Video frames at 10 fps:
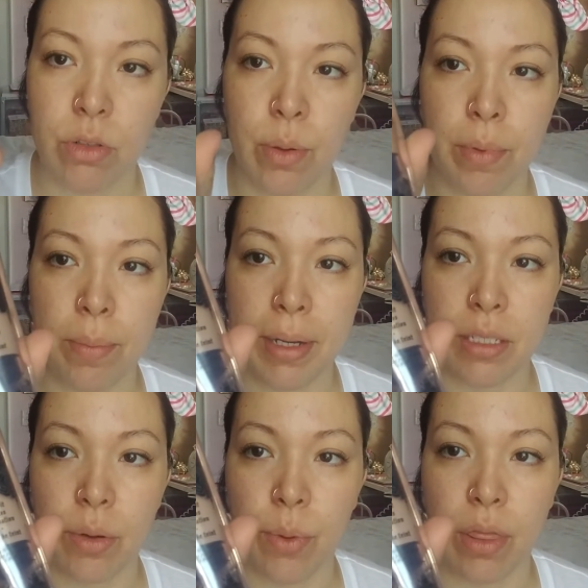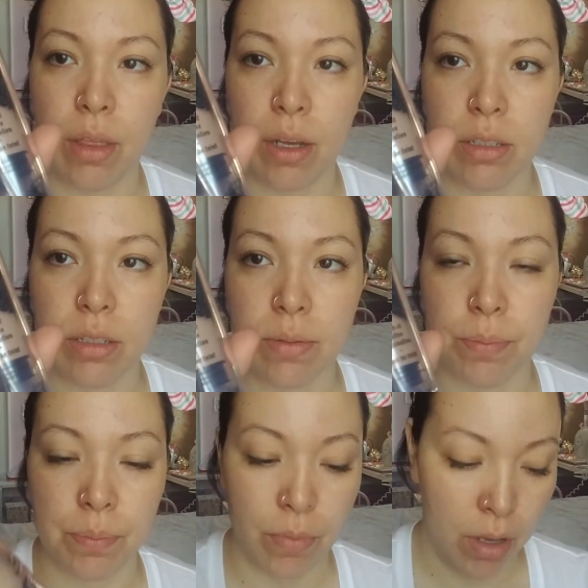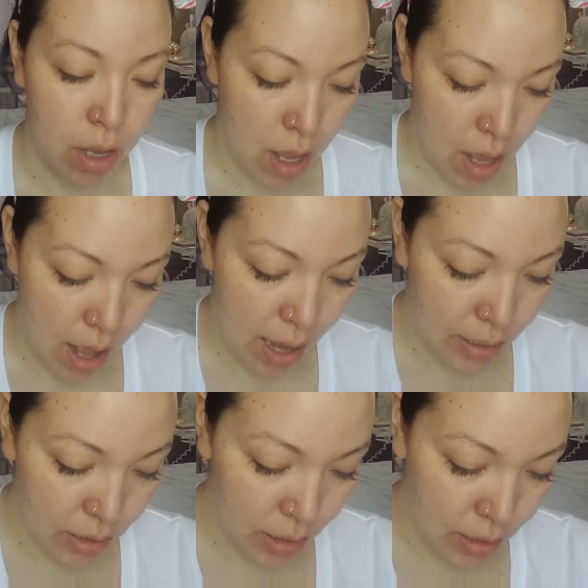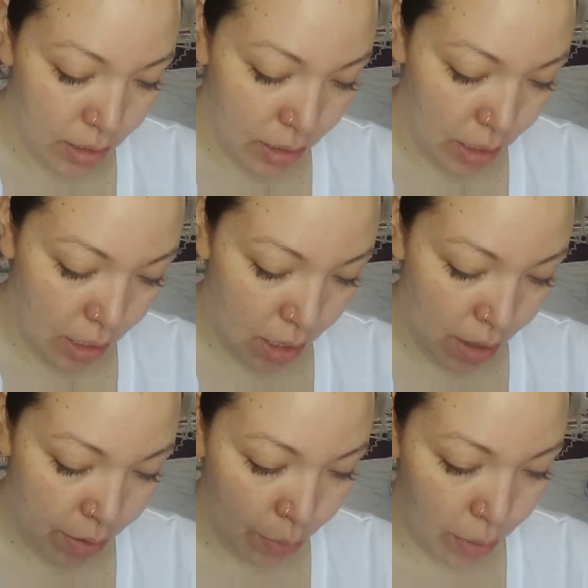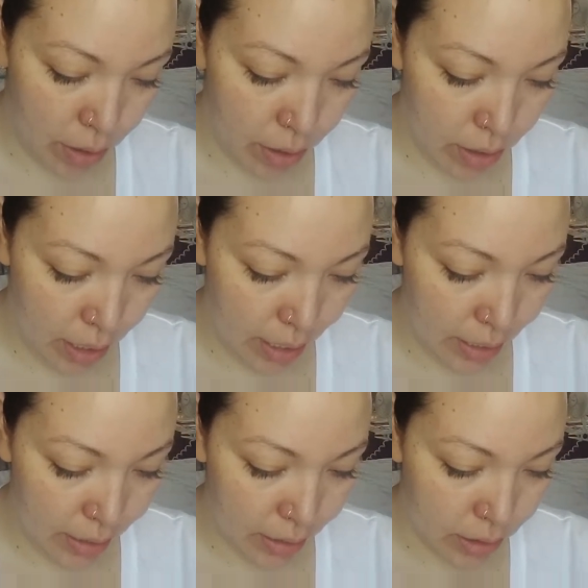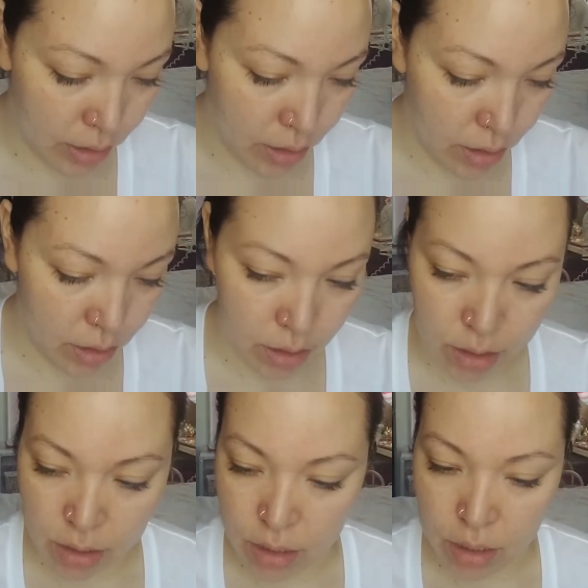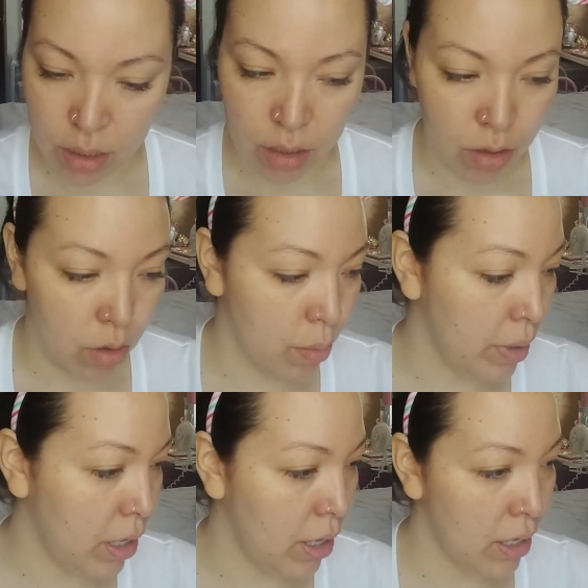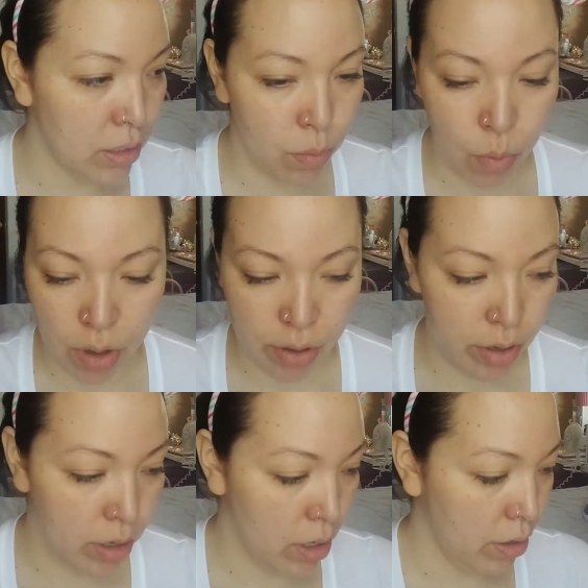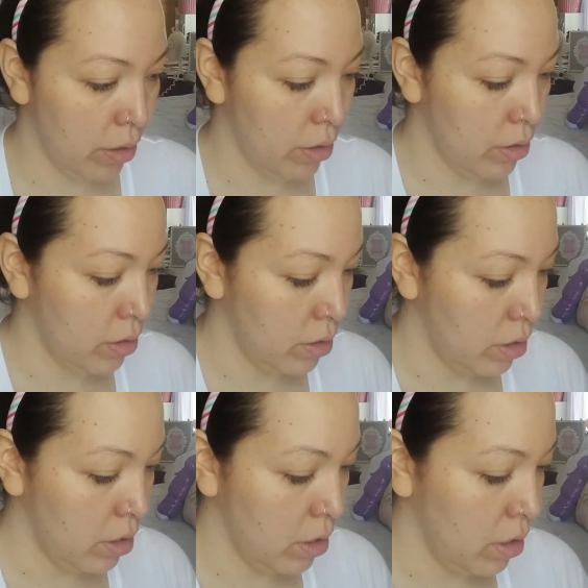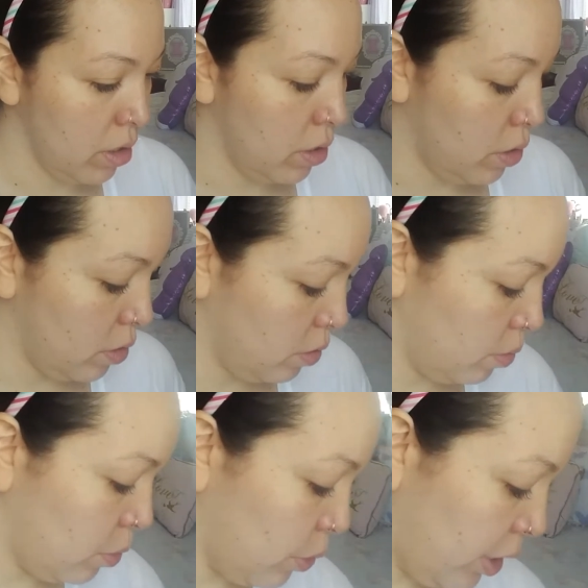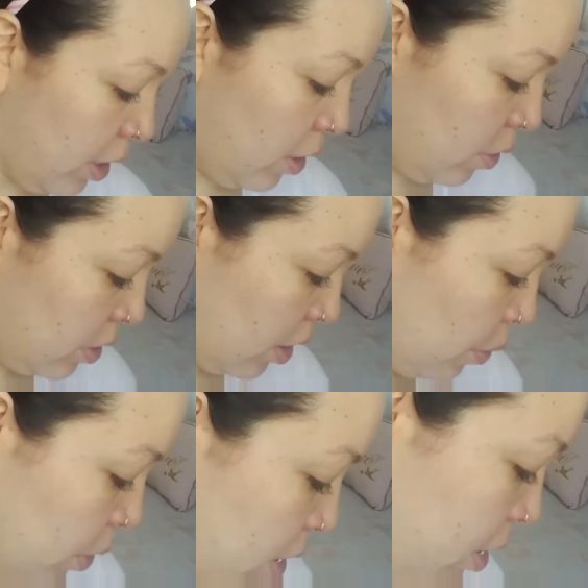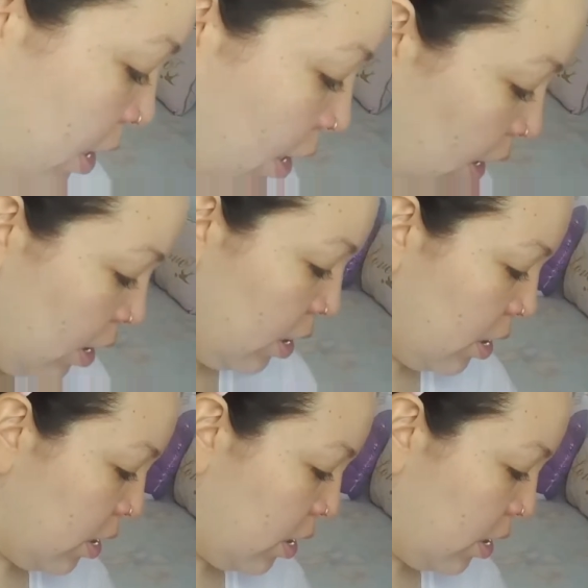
I'm going to mix it with this. And since the other one is, oh man, I had some water on here. Oh boy, hold on 1 second.